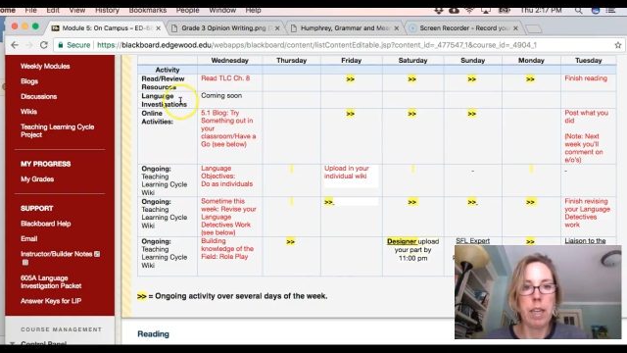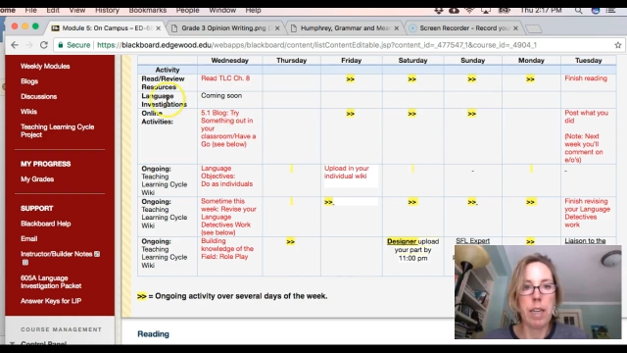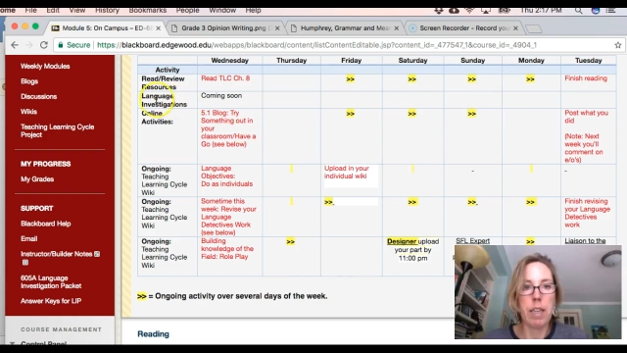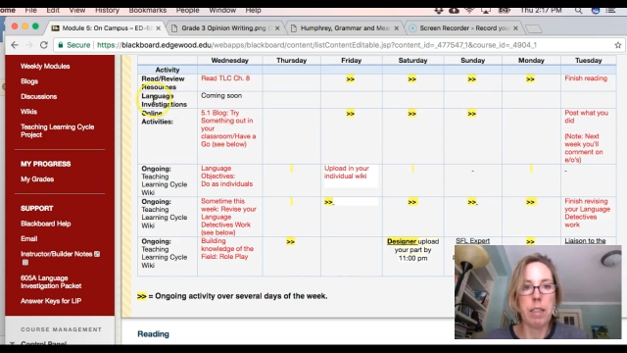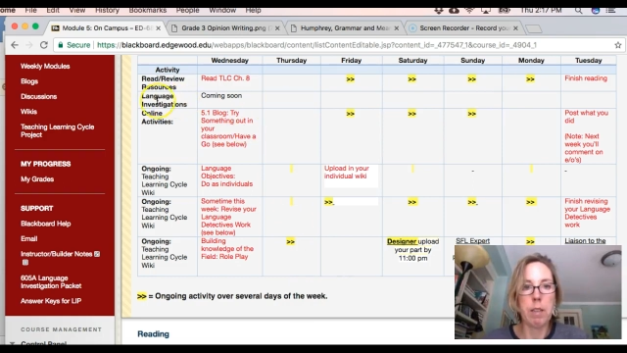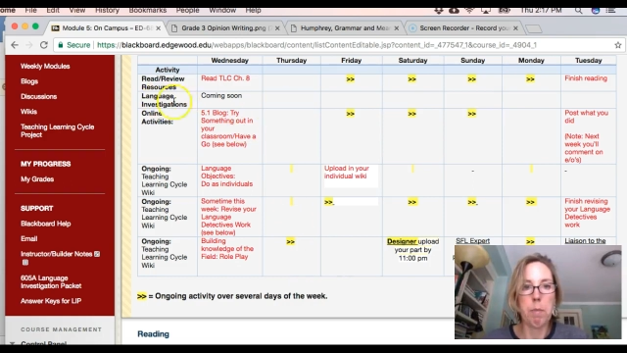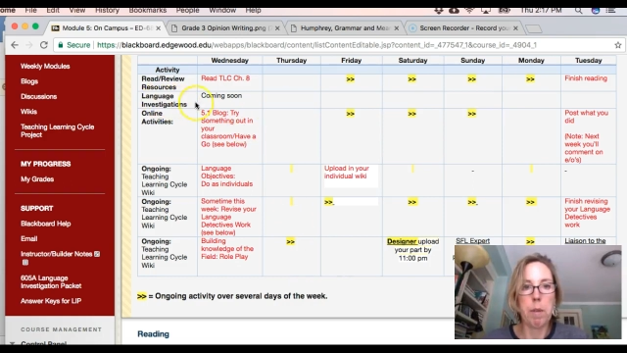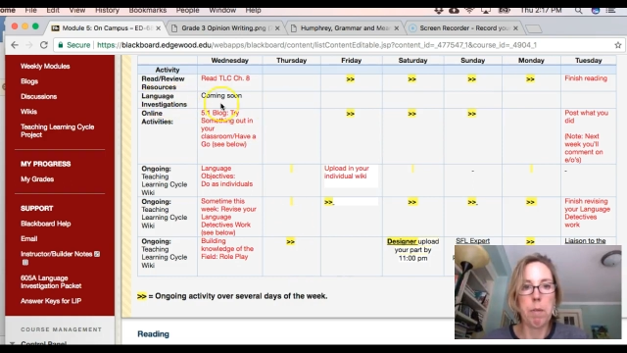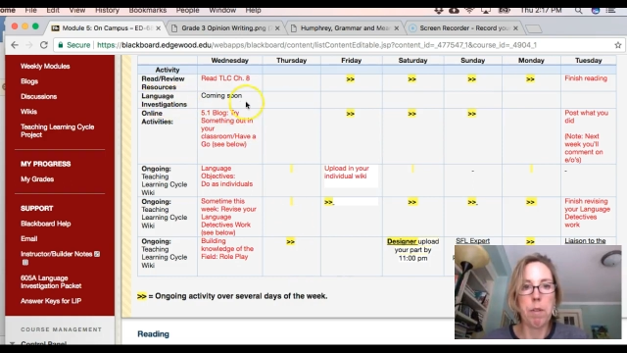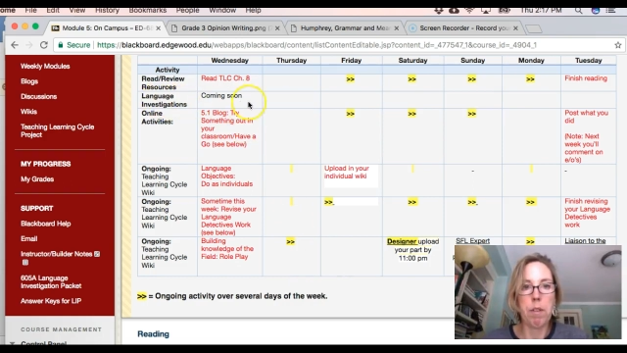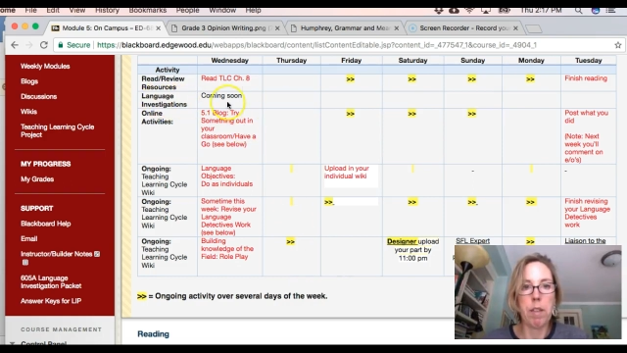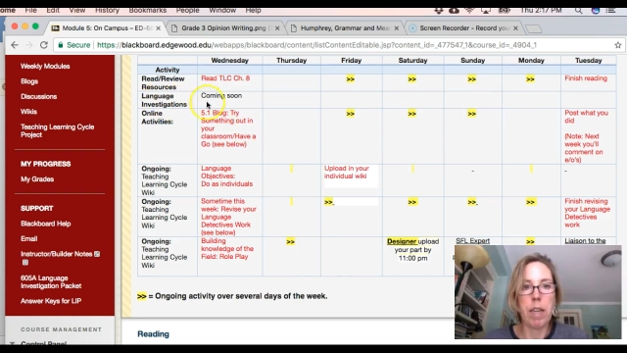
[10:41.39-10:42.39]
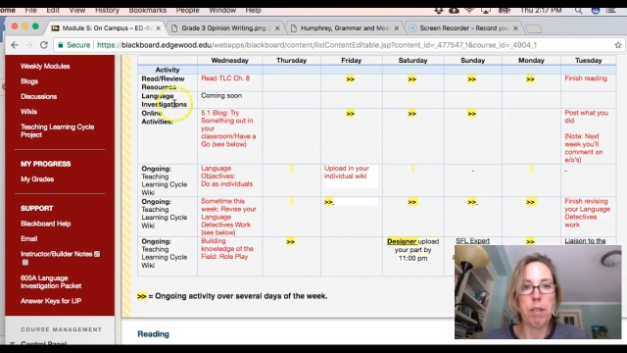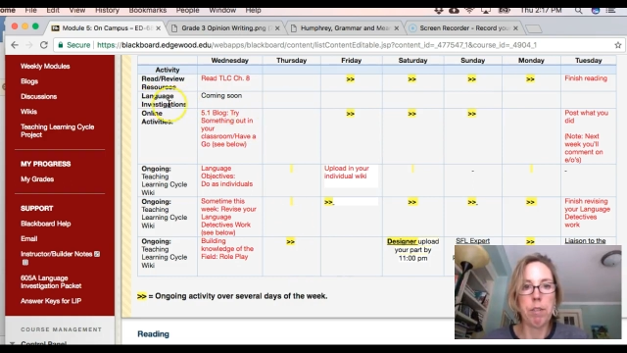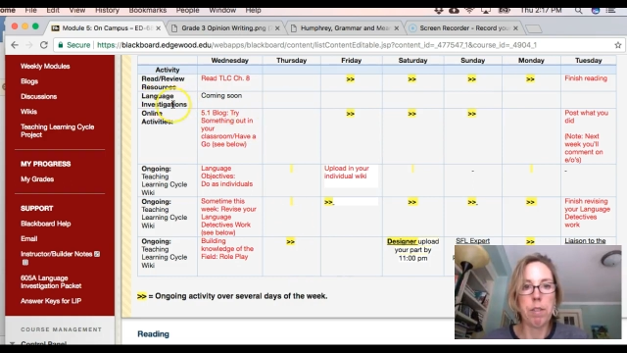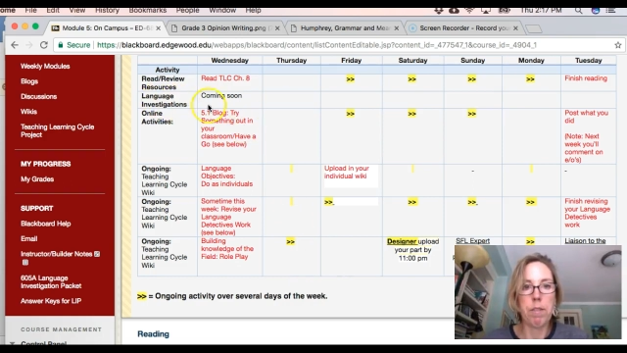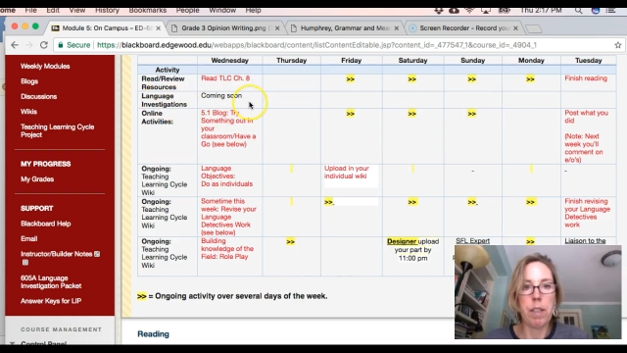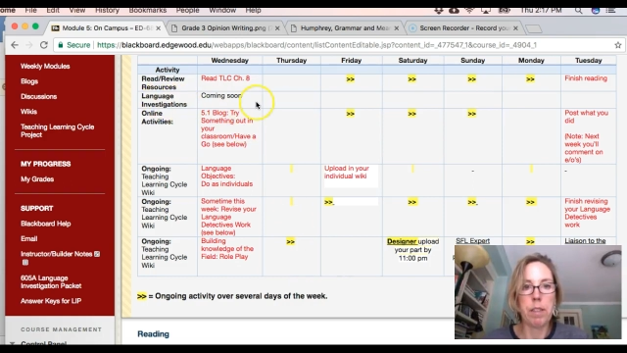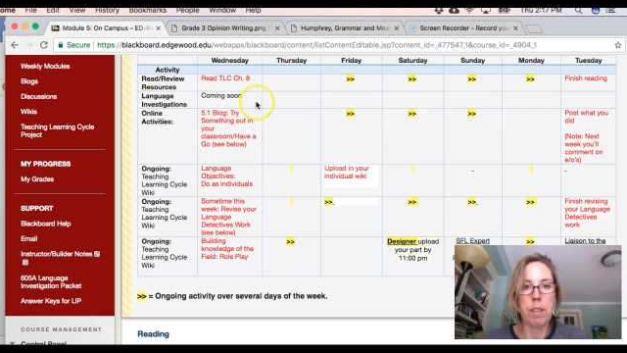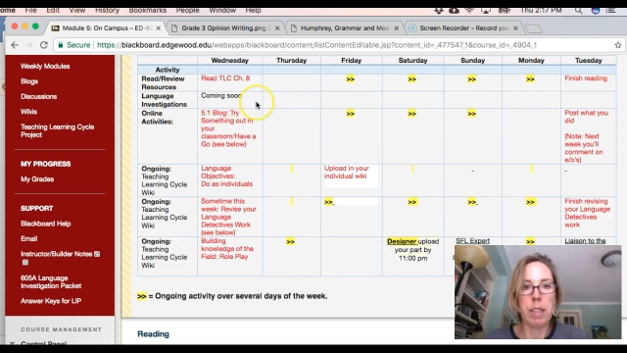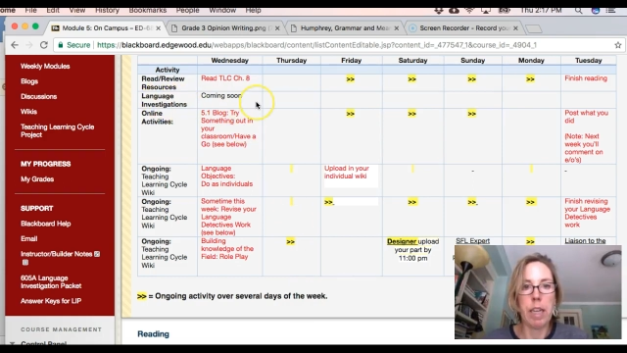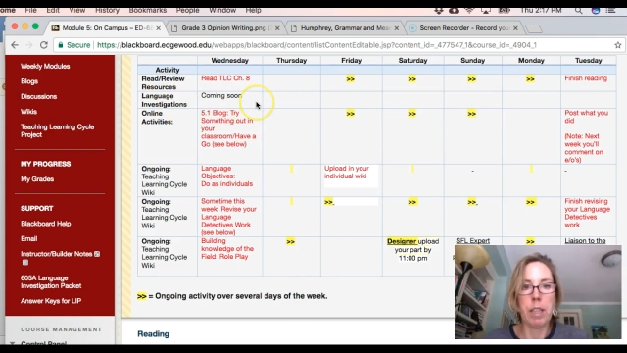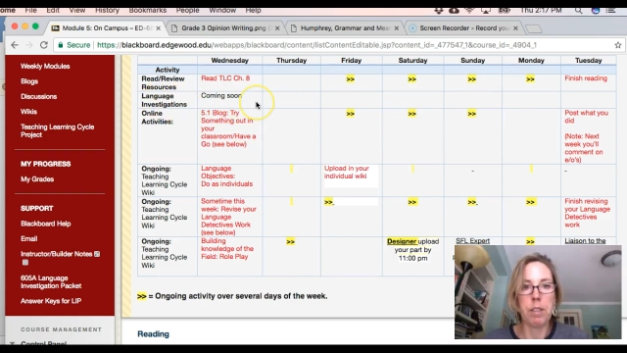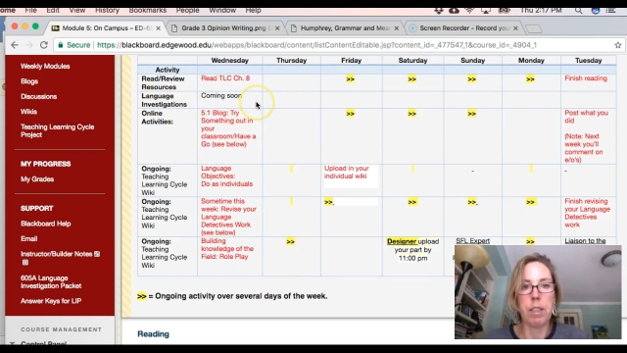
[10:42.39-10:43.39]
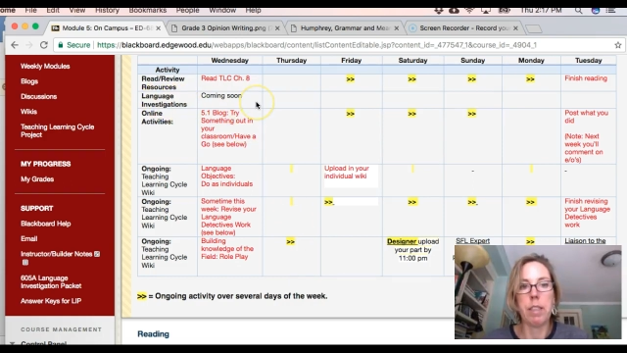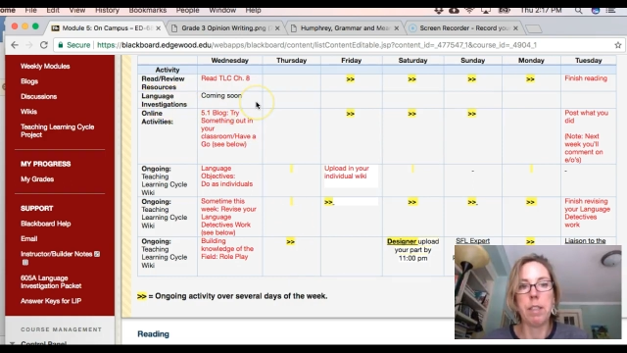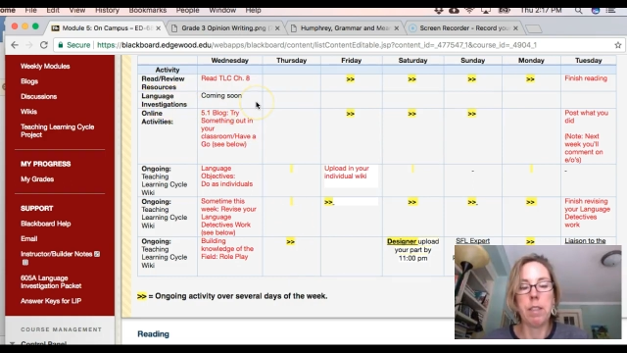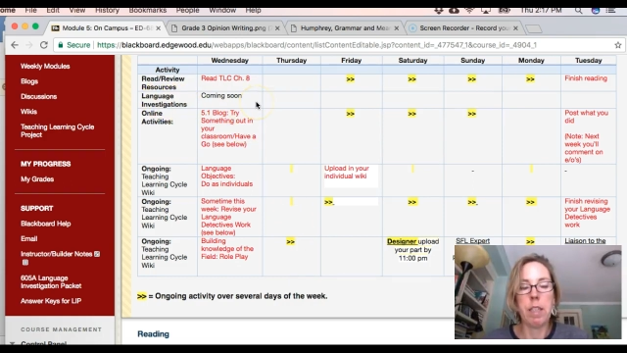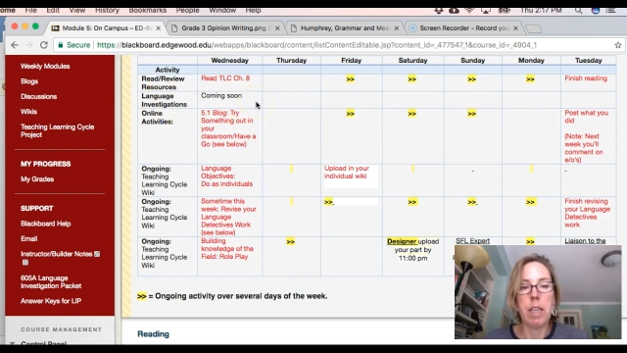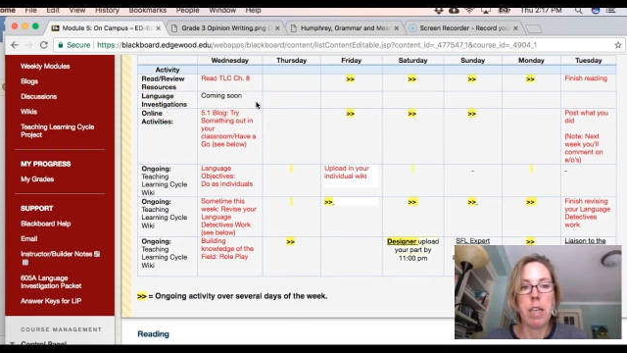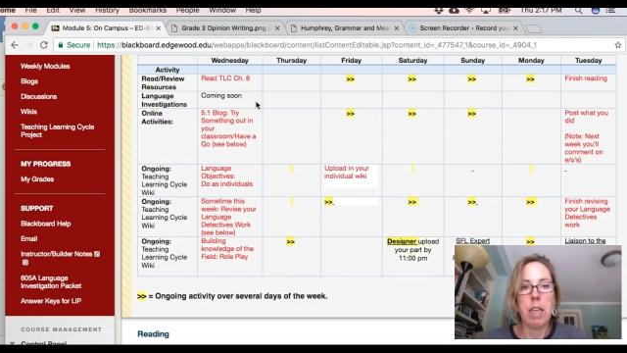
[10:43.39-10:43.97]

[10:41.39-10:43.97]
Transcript: and something with your language investigations